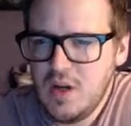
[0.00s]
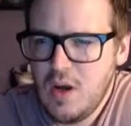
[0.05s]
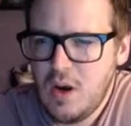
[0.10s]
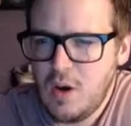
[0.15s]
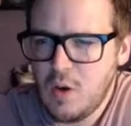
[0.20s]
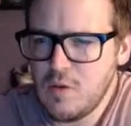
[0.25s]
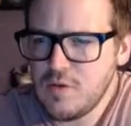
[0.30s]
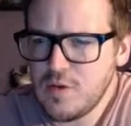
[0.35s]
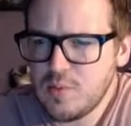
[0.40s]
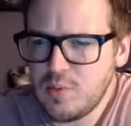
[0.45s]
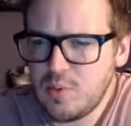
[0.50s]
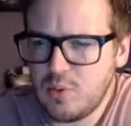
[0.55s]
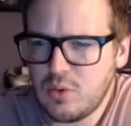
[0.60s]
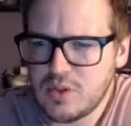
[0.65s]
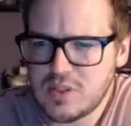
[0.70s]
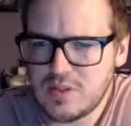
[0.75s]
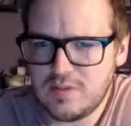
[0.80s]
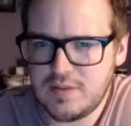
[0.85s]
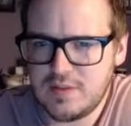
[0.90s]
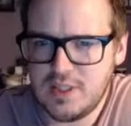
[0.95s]
over
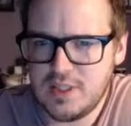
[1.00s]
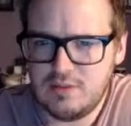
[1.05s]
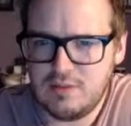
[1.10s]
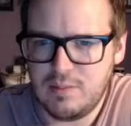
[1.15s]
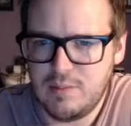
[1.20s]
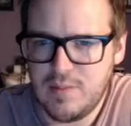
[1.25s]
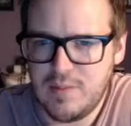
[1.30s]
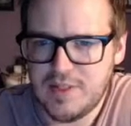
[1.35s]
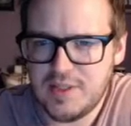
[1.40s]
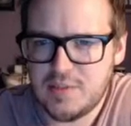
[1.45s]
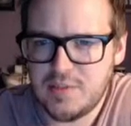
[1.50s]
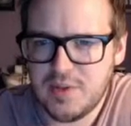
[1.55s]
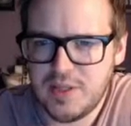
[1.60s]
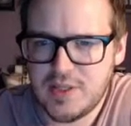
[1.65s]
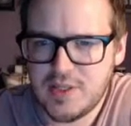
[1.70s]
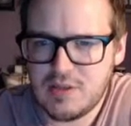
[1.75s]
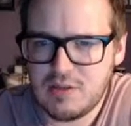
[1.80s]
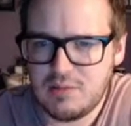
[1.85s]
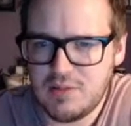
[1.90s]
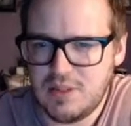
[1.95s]
pools of liquid, my
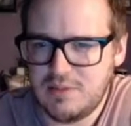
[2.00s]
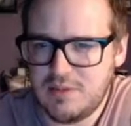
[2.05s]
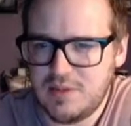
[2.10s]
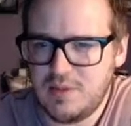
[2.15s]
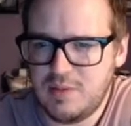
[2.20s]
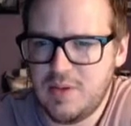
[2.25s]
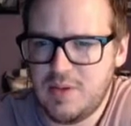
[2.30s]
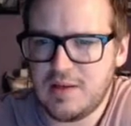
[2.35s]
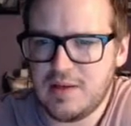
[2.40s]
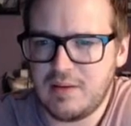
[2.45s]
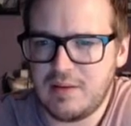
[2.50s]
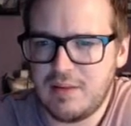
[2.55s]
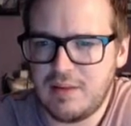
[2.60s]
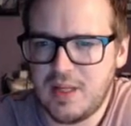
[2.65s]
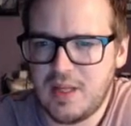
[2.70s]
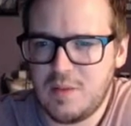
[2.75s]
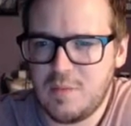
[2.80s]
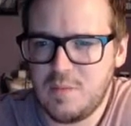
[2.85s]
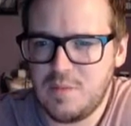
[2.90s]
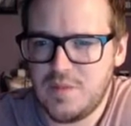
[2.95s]
duplicants will be able to bottle
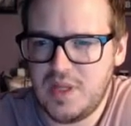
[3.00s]
them.